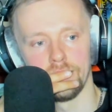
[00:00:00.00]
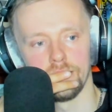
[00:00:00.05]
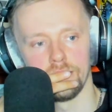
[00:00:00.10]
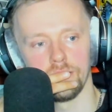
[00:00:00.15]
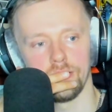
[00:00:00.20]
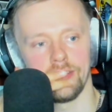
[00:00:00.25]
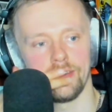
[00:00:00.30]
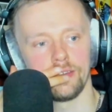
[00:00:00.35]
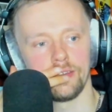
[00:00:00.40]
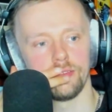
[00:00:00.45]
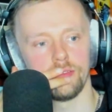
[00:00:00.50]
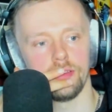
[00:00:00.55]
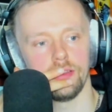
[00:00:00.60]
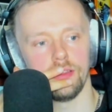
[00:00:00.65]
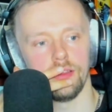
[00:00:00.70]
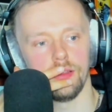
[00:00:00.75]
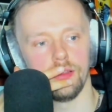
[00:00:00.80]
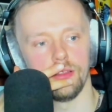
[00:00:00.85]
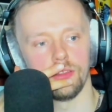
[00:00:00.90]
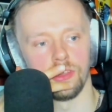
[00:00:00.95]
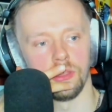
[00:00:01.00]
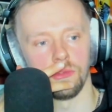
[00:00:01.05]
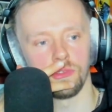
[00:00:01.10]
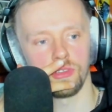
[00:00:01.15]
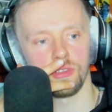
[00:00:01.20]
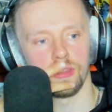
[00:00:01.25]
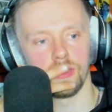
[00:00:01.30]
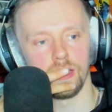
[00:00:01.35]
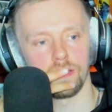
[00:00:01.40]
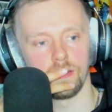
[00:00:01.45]
and it seems
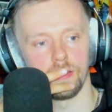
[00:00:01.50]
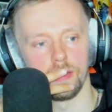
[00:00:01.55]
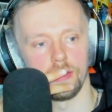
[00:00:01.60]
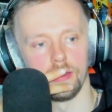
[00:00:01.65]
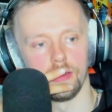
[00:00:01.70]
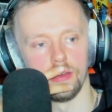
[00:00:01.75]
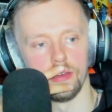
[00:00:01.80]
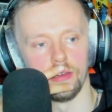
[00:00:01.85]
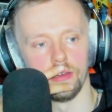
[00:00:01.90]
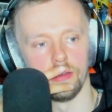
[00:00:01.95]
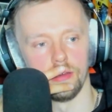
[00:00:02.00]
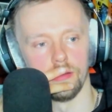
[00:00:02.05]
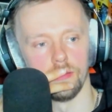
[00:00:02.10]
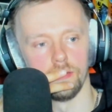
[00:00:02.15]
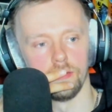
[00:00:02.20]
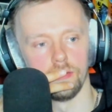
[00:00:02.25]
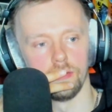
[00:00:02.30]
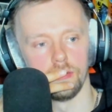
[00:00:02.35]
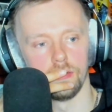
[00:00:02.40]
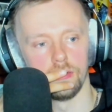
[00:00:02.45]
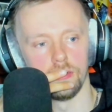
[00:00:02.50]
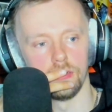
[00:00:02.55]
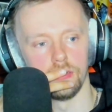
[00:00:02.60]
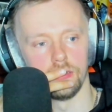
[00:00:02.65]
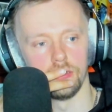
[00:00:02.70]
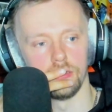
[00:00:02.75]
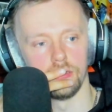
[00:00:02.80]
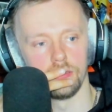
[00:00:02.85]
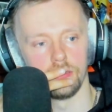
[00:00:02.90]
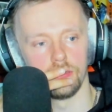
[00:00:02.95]
that the
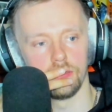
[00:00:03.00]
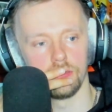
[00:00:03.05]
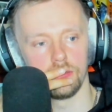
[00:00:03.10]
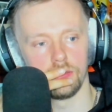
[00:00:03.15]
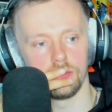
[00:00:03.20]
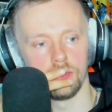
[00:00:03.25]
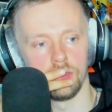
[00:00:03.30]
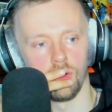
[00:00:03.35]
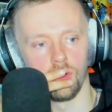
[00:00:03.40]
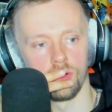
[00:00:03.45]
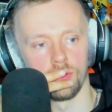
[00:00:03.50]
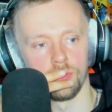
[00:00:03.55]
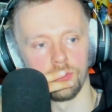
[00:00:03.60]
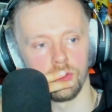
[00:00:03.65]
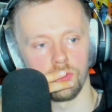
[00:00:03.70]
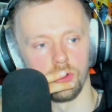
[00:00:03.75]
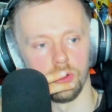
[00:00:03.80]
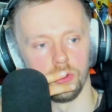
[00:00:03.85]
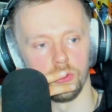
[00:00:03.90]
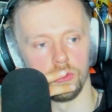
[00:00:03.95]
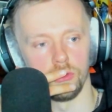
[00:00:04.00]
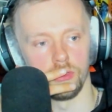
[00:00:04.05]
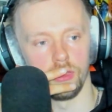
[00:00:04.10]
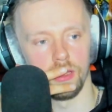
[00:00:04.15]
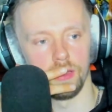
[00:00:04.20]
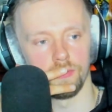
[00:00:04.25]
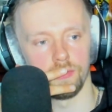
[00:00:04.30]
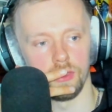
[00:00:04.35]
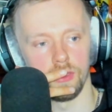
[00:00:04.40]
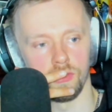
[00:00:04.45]
arm wrestler on the
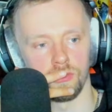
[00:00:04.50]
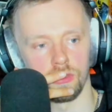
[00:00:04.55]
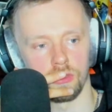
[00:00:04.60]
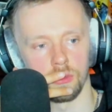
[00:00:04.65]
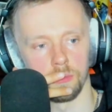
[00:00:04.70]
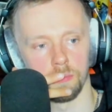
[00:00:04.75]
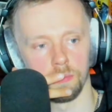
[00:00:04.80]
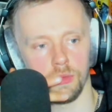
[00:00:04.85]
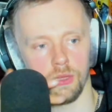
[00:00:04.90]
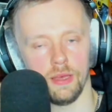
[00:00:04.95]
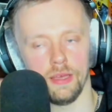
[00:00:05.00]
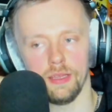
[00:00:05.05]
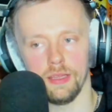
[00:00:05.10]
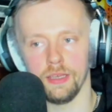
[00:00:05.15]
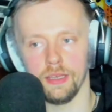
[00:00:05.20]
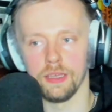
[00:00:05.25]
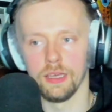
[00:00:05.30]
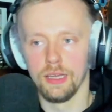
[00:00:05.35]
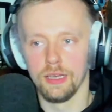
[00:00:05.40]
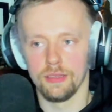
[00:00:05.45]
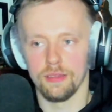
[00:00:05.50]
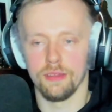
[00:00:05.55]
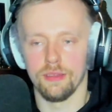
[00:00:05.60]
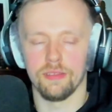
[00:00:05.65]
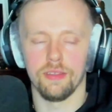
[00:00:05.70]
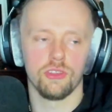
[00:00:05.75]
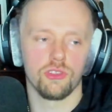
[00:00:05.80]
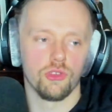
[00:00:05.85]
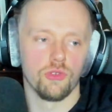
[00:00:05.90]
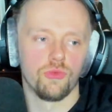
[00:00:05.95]
left is complaining that
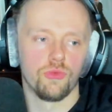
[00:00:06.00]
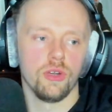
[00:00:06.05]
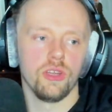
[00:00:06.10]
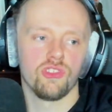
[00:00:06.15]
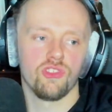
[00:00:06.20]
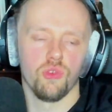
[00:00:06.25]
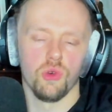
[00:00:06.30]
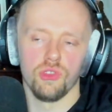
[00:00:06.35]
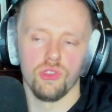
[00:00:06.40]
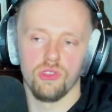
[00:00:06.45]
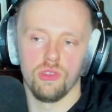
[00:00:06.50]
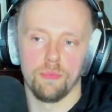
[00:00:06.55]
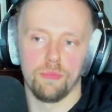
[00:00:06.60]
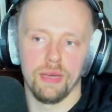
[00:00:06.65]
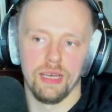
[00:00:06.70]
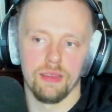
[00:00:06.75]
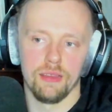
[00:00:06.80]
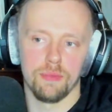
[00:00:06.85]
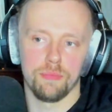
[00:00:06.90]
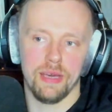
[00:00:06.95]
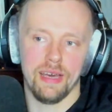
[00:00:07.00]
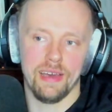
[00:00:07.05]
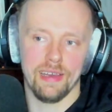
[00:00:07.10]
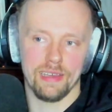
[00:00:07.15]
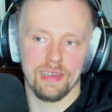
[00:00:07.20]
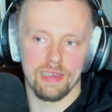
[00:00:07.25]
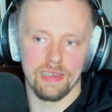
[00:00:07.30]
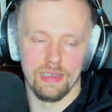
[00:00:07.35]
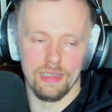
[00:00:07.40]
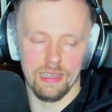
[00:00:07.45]
his wrist was bent
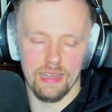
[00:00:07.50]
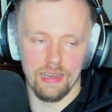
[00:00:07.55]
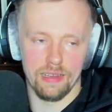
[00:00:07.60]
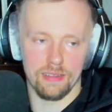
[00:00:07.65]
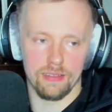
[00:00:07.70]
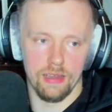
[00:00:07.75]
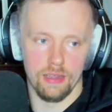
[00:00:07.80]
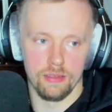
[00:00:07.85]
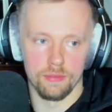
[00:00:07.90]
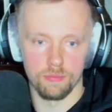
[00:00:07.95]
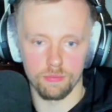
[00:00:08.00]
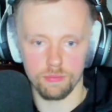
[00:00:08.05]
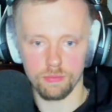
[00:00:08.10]
back like that.